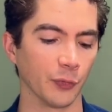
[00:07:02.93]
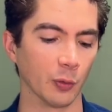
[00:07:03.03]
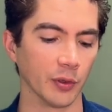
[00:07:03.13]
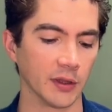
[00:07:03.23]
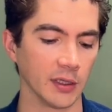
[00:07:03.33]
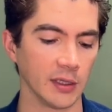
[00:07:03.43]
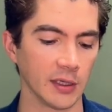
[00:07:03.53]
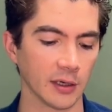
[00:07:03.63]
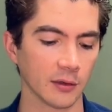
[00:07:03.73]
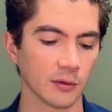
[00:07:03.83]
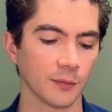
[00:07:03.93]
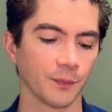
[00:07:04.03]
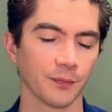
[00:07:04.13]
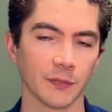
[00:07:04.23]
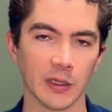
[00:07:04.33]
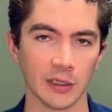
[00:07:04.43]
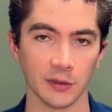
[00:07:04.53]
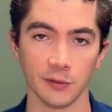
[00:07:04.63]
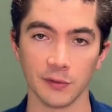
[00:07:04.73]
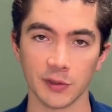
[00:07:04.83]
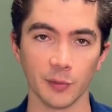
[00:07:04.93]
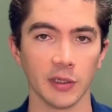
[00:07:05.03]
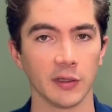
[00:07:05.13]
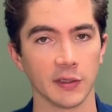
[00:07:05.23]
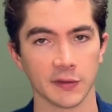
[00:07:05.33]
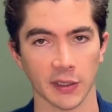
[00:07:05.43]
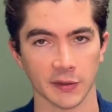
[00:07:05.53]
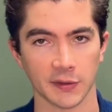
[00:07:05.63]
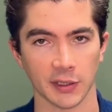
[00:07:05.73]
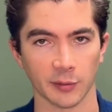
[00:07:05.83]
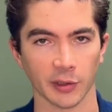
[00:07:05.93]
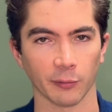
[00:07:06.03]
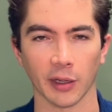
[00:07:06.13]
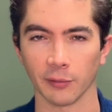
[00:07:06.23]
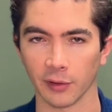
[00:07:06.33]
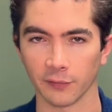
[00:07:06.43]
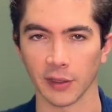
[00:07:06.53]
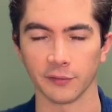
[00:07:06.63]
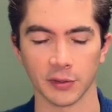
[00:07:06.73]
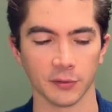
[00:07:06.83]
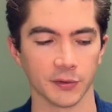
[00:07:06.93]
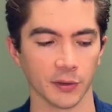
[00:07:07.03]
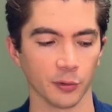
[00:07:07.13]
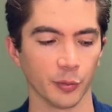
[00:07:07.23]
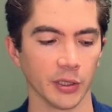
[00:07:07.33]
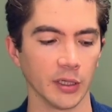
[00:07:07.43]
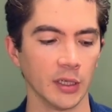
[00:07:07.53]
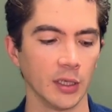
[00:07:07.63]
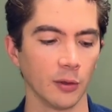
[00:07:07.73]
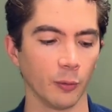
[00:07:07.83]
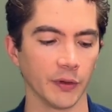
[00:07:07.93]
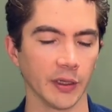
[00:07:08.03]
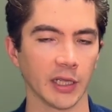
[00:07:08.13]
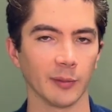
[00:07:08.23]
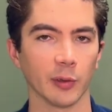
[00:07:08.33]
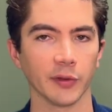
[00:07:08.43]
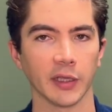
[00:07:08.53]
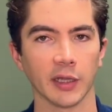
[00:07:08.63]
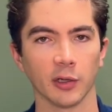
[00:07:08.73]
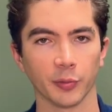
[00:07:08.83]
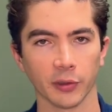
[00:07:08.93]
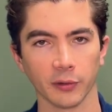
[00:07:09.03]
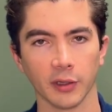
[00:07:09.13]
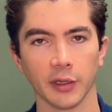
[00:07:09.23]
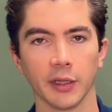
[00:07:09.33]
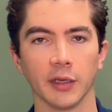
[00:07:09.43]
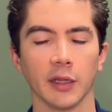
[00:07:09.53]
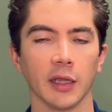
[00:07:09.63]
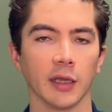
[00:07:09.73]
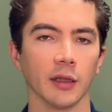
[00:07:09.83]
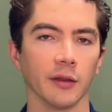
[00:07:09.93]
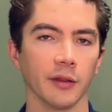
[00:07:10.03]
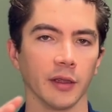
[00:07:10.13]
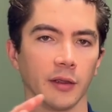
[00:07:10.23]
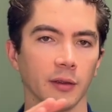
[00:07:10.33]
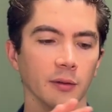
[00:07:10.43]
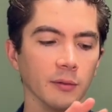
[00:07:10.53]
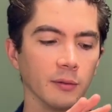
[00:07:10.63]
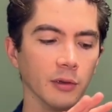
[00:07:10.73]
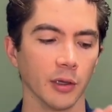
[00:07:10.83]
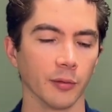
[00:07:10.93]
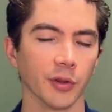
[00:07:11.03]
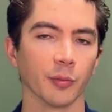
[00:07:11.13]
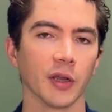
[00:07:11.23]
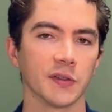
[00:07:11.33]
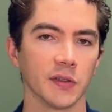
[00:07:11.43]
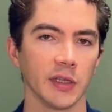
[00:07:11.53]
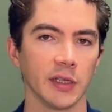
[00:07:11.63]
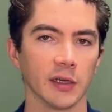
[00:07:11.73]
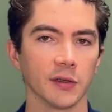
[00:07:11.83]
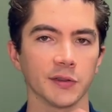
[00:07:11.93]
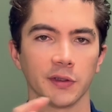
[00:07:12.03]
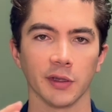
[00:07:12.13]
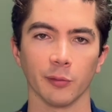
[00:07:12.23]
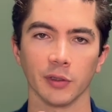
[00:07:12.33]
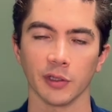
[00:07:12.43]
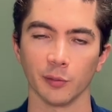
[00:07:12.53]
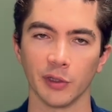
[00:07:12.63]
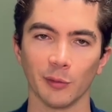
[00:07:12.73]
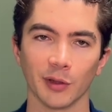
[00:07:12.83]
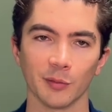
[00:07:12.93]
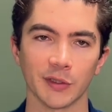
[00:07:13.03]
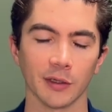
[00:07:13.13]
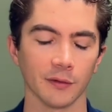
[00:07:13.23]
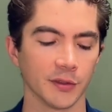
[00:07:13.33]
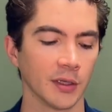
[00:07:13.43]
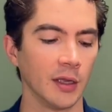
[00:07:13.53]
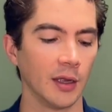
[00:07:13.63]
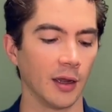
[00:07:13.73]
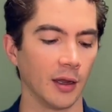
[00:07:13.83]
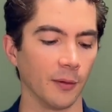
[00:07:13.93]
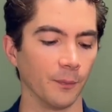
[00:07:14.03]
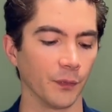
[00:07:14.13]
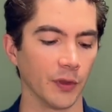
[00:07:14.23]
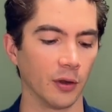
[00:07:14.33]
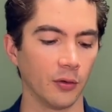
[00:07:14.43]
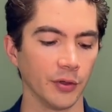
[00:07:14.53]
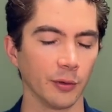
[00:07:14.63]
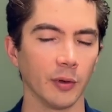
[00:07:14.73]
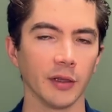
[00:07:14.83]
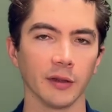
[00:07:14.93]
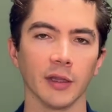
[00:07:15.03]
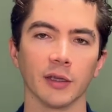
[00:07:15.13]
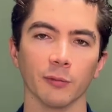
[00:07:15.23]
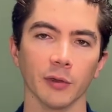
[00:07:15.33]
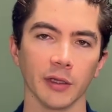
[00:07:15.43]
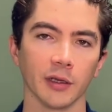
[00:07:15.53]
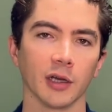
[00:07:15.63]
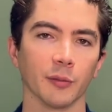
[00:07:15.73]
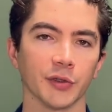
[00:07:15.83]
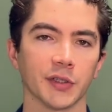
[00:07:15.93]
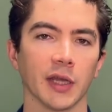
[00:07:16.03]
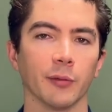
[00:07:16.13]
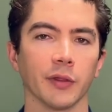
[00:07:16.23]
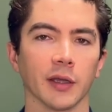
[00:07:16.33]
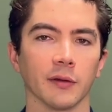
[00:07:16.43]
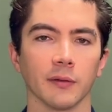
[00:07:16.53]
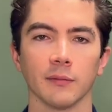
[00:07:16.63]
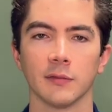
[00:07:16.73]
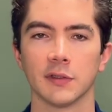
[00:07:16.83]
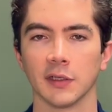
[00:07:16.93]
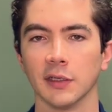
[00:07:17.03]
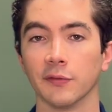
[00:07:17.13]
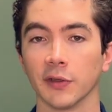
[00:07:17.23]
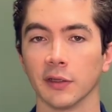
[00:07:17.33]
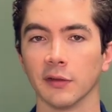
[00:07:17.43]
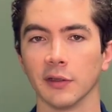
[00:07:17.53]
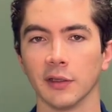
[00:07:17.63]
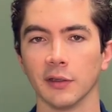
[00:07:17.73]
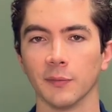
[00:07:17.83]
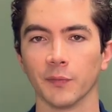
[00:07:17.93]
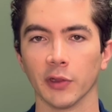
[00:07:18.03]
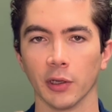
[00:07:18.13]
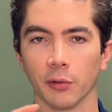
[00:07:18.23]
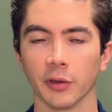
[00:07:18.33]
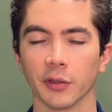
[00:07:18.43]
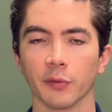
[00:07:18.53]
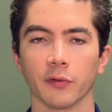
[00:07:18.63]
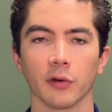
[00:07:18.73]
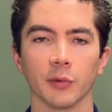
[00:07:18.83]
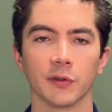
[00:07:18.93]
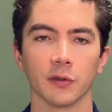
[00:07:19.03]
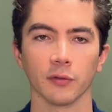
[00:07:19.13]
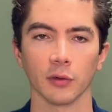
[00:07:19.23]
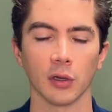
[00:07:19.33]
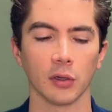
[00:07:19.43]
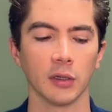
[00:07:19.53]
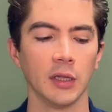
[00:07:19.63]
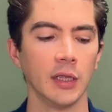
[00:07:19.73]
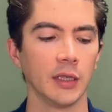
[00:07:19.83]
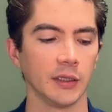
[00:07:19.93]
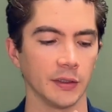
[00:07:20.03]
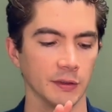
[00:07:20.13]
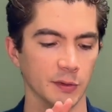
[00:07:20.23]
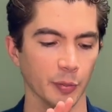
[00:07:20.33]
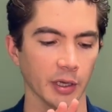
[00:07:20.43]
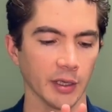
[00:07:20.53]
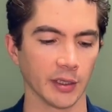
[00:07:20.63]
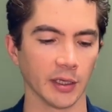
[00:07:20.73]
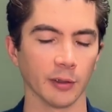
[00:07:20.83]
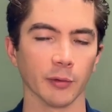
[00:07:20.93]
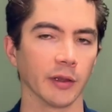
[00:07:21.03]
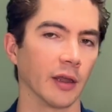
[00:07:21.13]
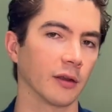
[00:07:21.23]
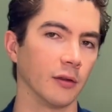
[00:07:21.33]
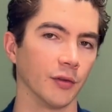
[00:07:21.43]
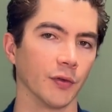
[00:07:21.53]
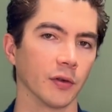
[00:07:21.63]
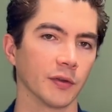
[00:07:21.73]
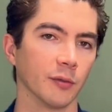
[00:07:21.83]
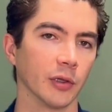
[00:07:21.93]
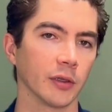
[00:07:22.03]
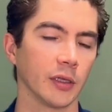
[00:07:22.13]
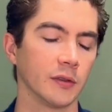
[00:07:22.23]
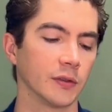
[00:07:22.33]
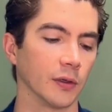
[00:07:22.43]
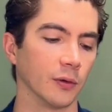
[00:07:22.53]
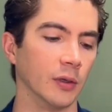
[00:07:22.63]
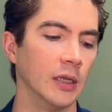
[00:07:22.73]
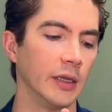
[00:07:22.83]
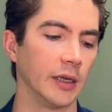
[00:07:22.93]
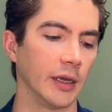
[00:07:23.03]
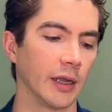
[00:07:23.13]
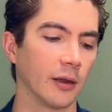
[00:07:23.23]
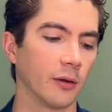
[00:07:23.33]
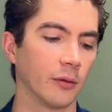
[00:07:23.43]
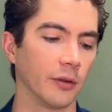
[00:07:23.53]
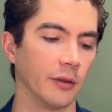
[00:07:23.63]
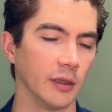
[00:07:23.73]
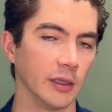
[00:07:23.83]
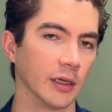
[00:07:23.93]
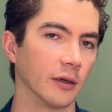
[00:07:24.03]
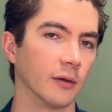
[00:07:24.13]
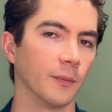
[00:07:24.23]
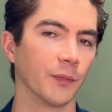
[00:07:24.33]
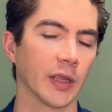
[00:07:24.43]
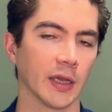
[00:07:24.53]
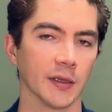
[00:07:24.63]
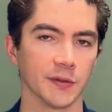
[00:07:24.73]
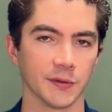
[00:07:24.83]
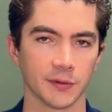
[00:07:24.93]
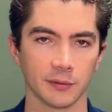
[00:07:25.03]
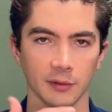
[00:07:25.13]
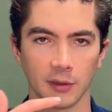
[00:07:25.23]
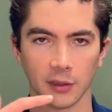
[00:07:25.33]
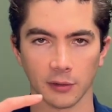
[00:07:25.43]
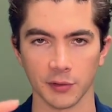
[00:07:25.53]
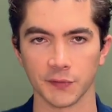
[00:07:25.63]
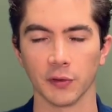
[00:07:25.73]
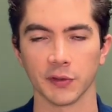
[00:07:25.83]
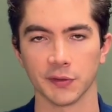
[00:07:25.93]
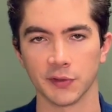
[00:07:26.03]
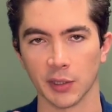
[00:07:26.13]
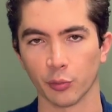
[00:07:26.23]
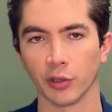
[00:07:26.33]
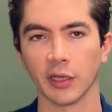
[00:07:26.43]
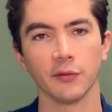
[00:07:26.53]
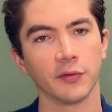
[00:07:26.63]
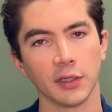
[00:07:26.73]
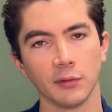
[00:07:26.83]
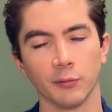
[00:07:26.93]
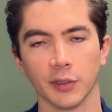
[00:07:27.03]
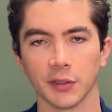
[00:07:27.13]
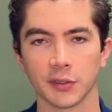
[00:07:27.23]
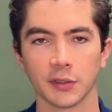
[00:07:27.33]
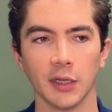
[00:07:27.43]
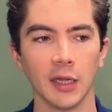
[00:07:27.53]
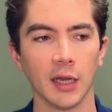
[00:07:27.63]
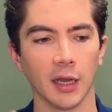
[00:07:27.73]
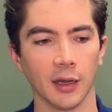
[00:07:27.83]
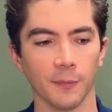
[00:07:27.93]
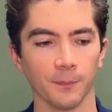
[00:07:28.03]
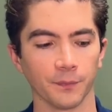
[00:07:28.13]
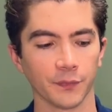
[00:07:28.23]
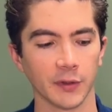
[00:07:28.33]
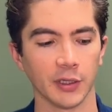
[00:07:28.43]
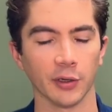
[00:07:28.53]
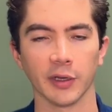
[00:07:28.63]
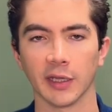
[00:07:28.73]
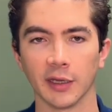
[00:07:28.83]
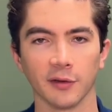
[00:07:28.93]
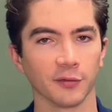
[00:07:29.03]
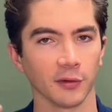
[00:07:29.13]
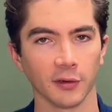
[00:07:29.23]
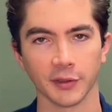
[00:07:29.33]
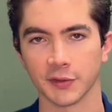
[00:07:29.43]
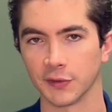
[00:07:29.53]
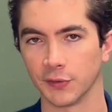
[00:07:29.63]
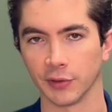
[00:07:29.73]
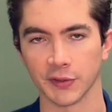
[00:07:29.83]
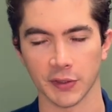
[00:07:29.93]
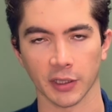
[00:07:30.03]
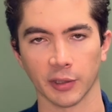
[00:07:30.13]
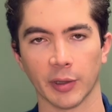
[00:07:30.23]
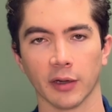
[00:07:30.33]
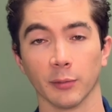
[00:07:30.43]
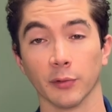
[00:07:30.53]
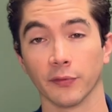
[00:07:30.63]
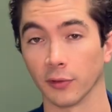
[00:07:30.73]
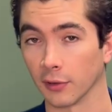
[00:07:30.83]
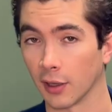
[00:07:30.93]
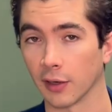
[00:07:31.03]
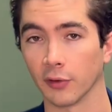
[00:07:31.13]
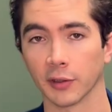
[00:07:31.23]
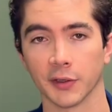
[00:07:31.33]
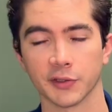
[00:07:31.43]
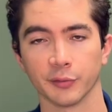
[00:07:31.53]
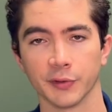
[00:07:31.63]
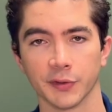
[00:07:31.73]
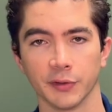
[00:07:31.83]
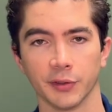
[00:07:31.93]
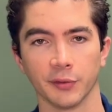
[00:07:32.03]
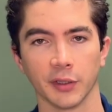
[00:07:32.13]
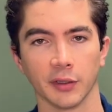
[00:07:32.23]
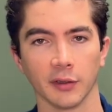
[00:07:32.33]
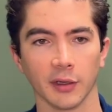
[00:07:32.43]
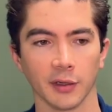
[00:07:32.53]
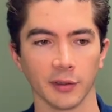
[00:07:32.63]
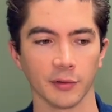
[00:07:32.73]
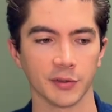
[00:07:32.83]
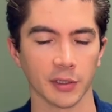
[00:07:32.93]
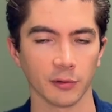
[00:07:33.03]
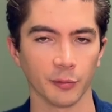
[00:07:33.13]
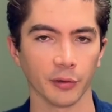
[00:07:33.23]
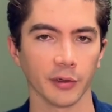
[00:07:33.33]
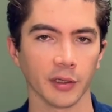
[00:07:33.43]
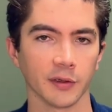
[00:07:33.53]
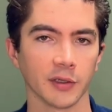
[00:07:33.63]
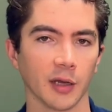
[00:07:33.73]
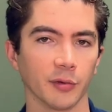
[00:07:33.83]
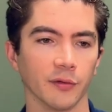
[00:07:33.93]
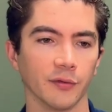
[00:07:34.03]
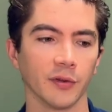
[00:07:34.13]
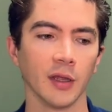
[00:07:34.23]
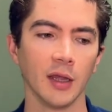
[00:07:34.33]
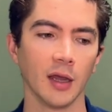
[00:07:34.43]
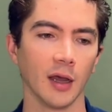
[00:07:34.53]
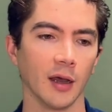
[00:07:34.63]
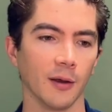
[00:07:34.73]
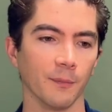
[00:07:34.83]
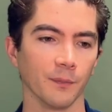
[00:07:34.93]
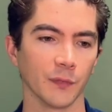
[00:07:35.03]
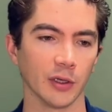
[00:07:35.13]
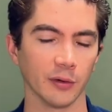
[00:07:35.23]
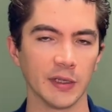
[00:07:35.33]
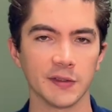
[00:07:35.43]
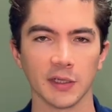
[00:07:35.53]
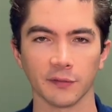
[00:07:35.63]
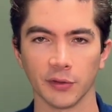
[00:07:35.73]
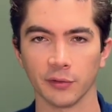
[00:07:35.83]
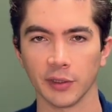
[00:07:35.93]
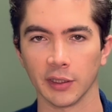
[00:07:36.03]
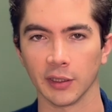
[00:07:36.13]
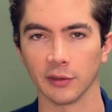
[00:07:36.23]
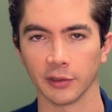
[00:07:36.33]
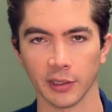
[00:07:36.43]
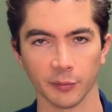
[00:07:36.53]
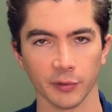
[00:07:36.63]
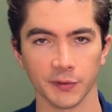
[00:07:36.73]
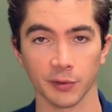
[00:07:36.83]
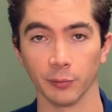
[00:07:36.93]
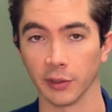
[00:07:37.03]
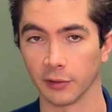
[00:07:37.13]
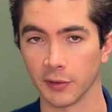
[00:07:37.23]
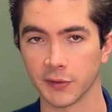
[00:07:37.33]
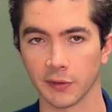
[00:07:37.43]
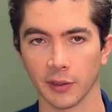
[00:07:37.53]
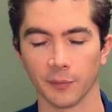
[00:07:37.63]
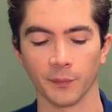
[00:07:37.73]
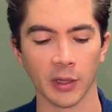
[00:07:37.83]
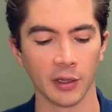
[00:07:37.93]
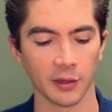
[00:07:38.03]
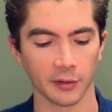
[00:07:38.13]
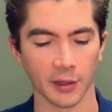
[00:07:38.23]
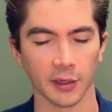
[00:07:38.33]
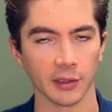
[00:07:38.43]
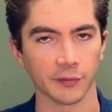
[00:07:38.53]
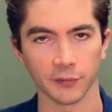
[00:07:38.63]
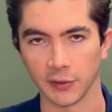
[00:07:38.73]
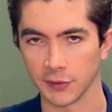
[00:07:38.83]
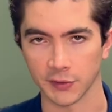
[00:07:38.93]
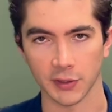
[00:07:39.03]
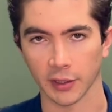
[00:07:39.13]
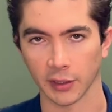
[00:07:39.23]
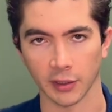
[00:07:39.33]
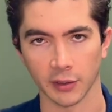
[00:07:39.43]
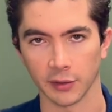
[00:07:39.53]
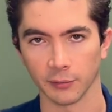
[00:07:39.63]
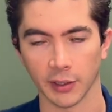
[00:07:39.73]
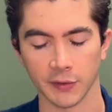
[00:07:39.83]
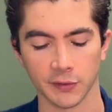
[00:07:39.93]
With the EL, it used to be the exact same, like right around 5 feet or so. But when they came out with the NL Pure line and they lowered the price of the EL so that they wouldn't compete with themselves, the only way that they could really accomplish that without significantly lowering the performance overall is by getting rid of that close focus ability. So now the EL has a close focus of 10.8 feet, which, again, for long distance viewing is not going to matter. But for a lot of our customers that are doing, general birding on top of, insect viewing and looking at birds that are really close to them, that 11 feet is just not going to cut it, right?